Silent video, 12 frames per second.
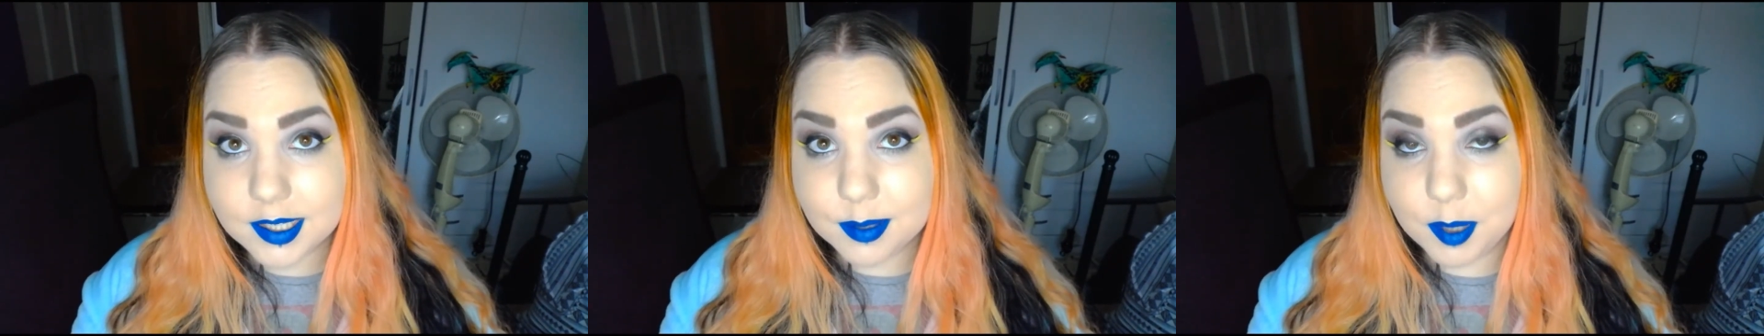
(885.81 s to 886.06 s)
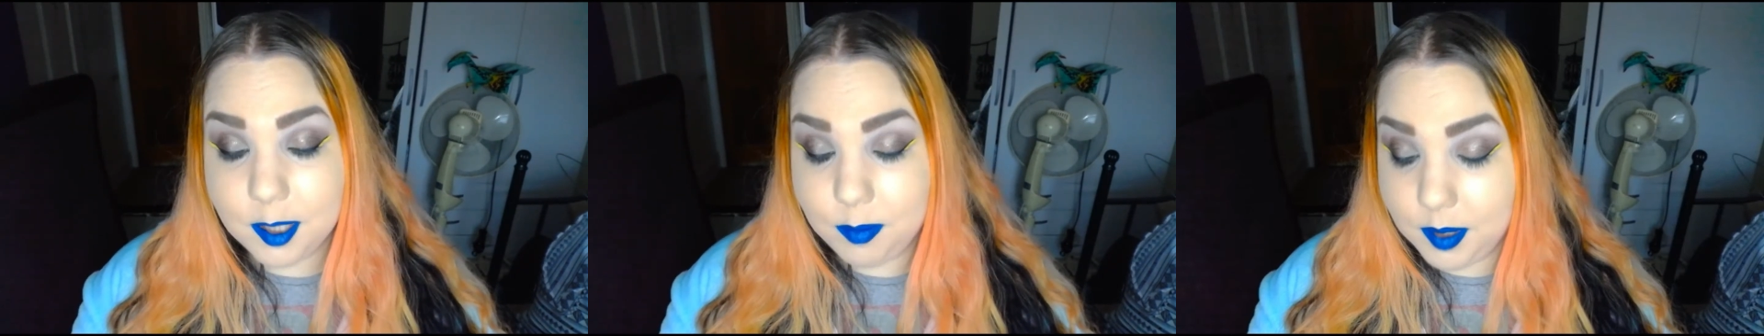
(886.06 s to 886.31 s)

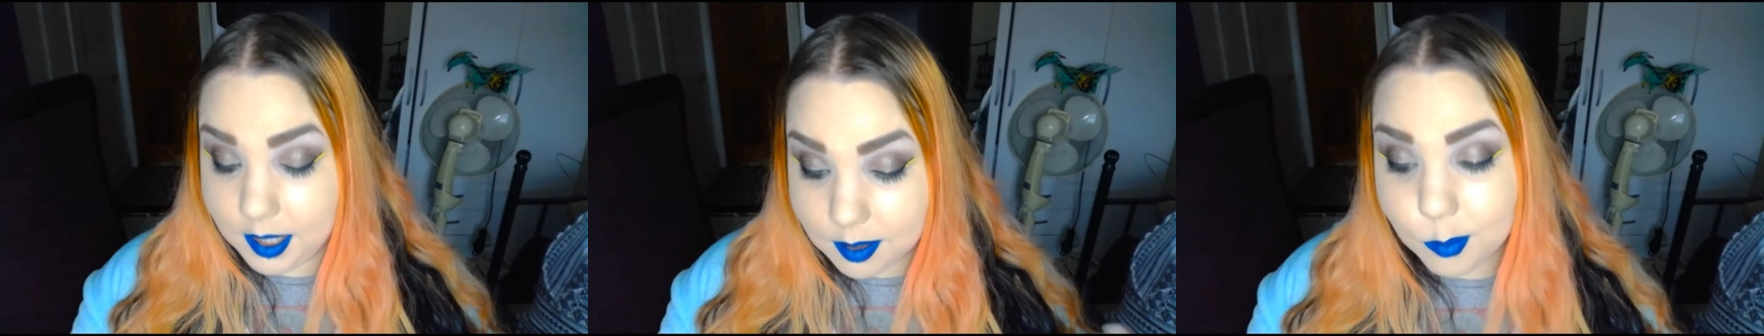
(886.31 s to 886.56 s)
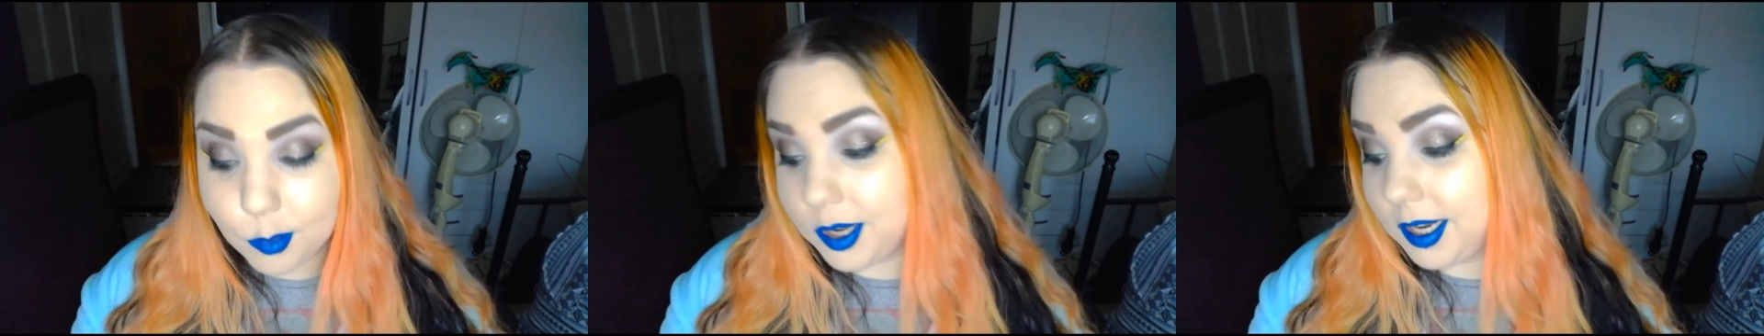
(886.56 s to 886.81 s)
may it be in the
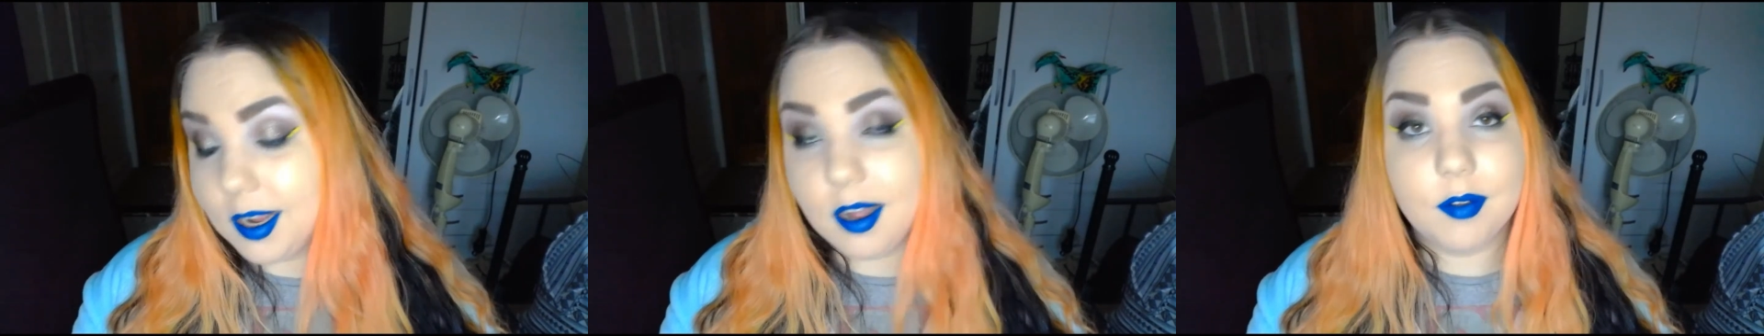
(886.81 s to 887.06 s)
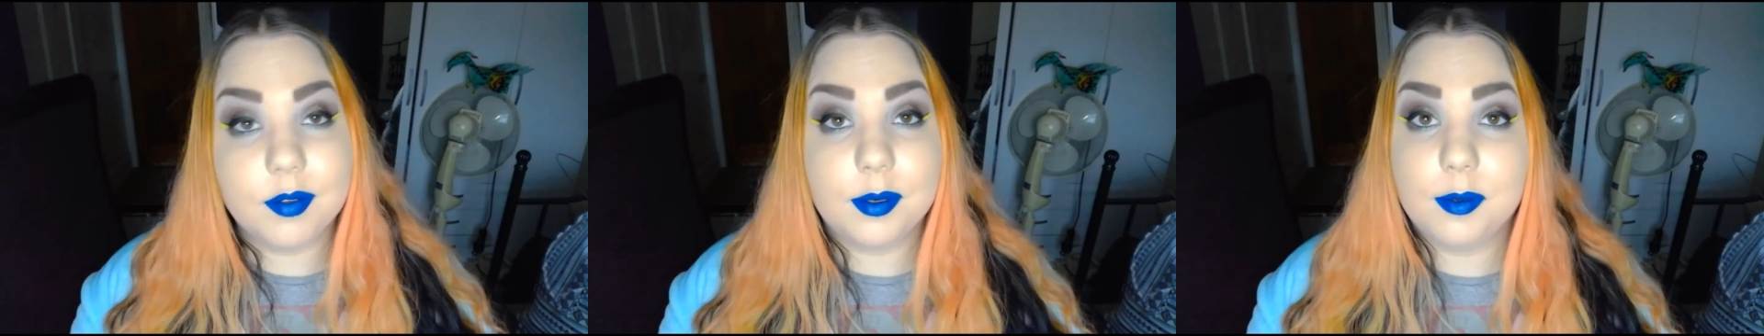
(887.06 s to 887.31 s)
morning,
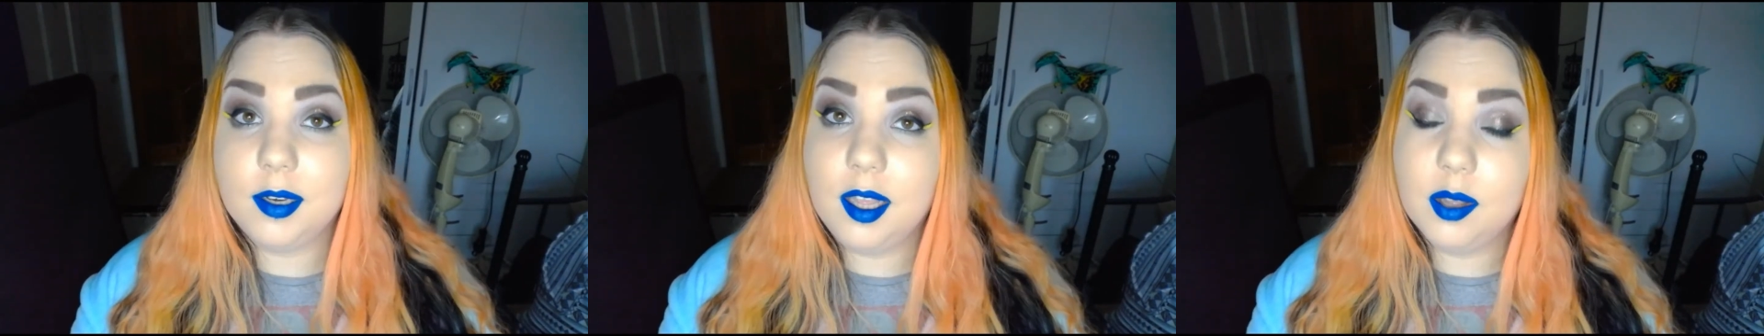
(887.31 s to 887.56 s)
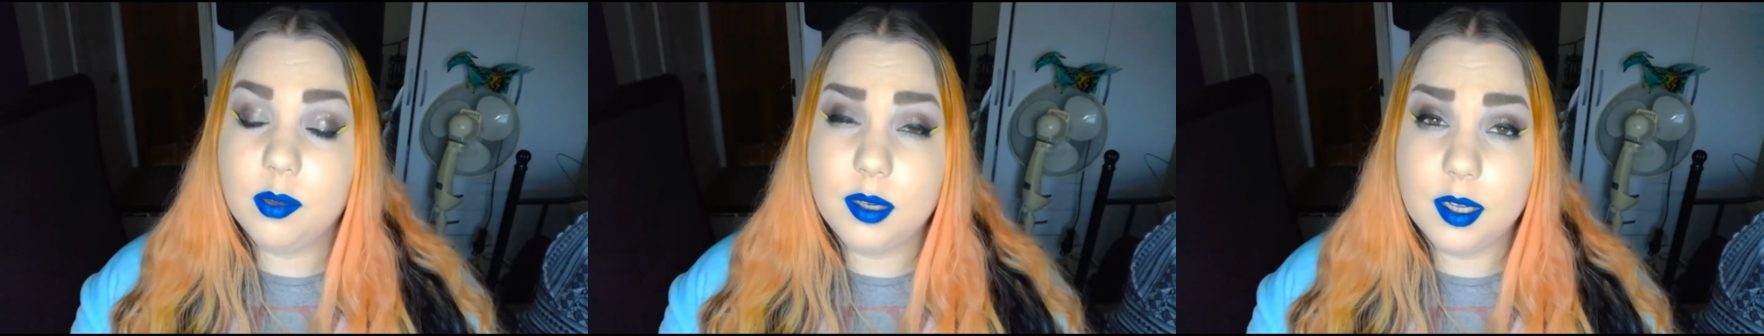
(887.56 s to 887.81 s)
afternoon,
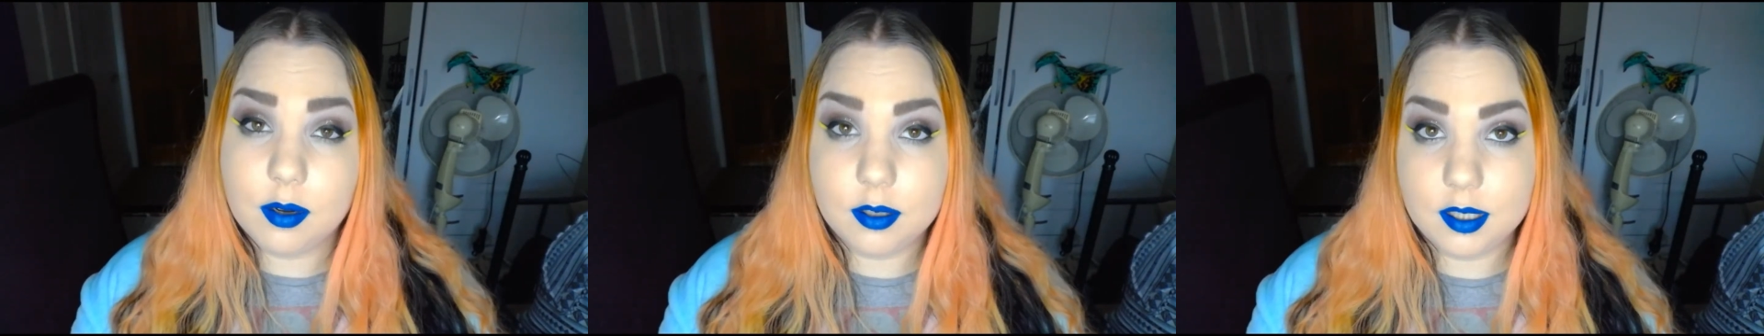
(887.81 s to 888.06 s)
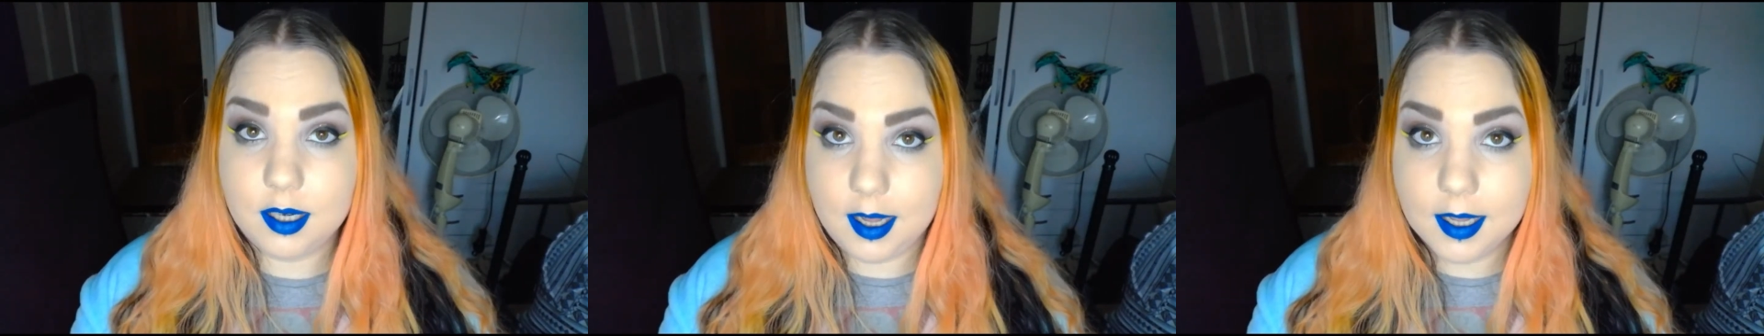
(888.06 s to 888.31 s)
evening, or
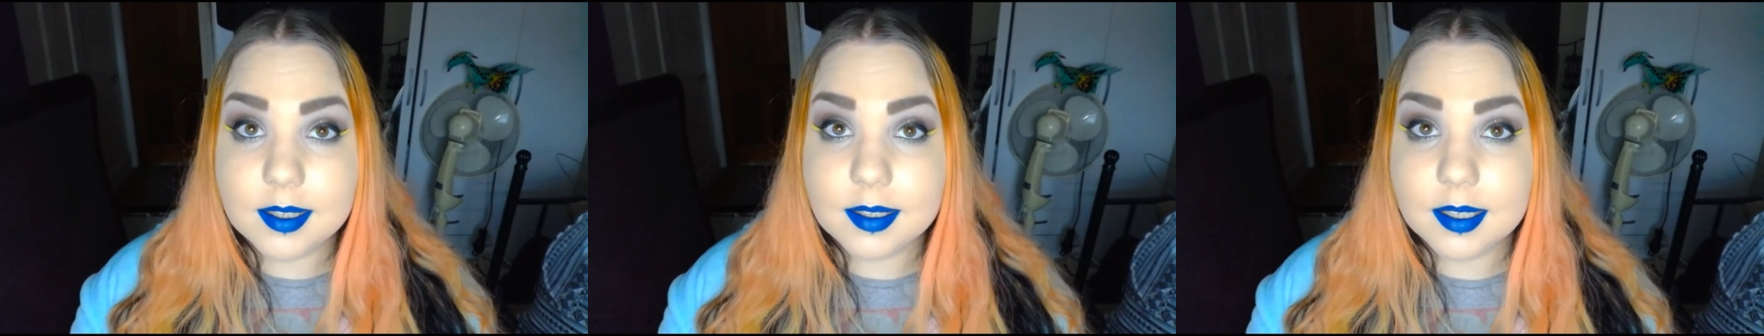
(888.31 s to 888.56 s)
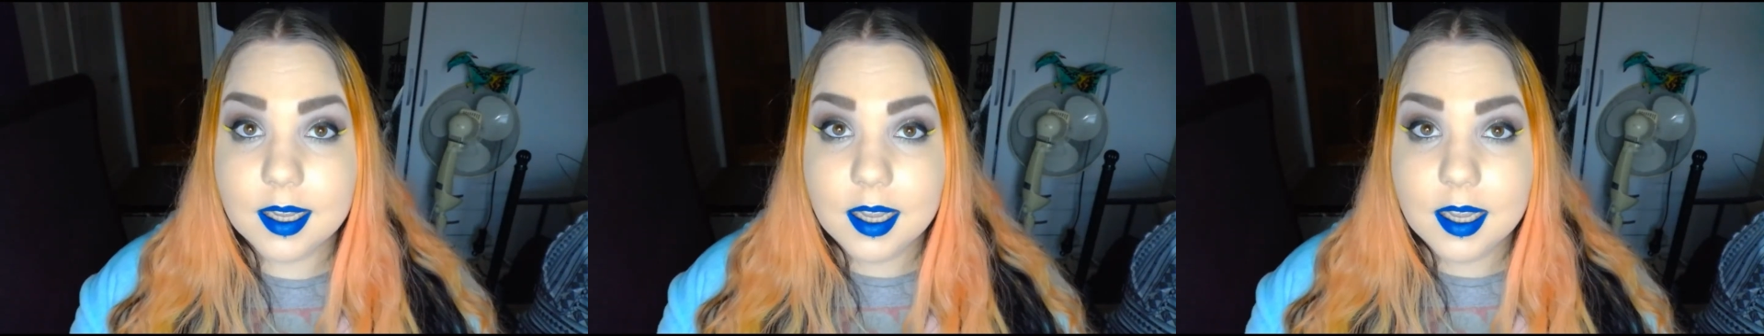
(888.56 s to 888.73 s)
night.